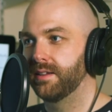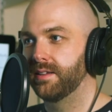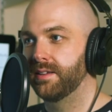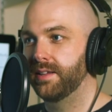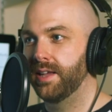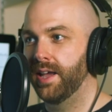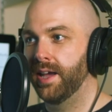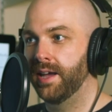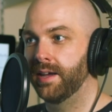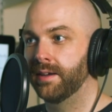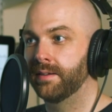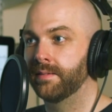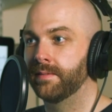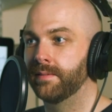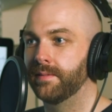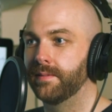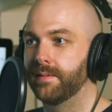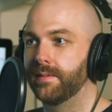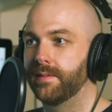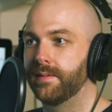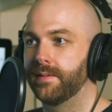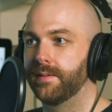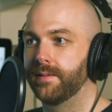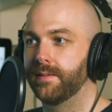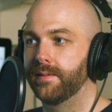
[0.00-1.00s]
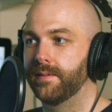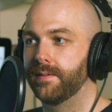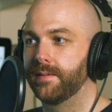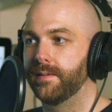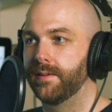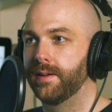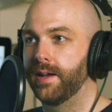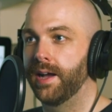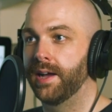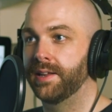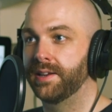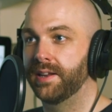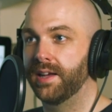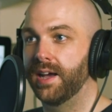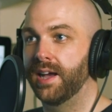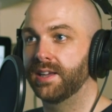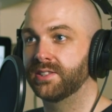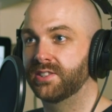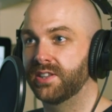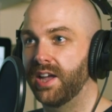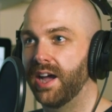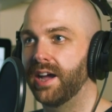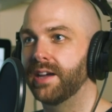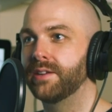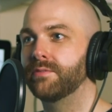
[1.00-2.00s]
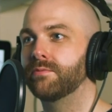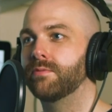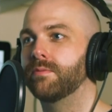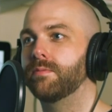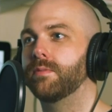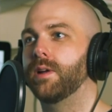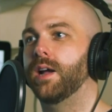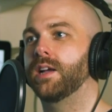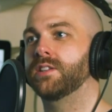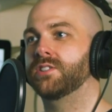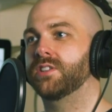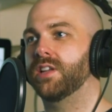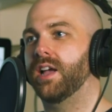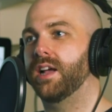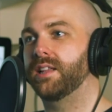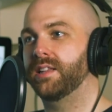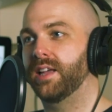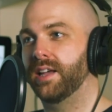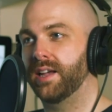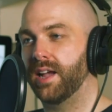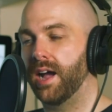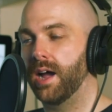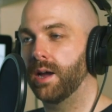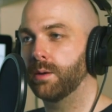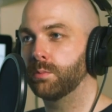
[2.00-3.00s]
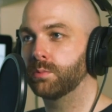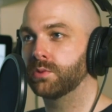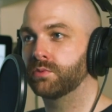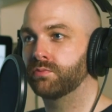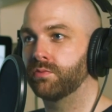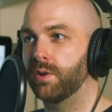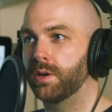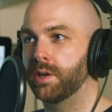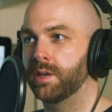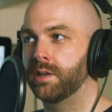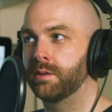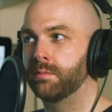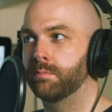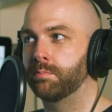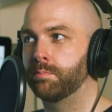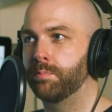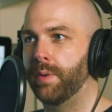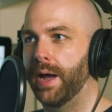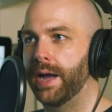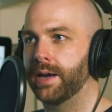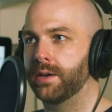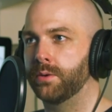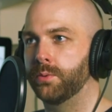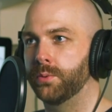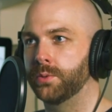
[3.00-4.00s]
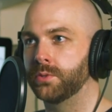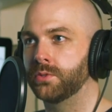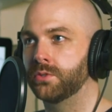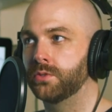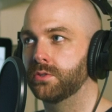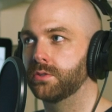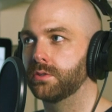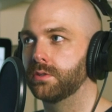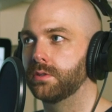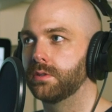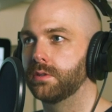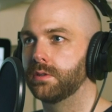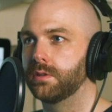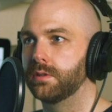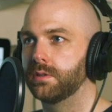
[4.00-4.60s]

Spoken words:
Yeah, and as I was running backwards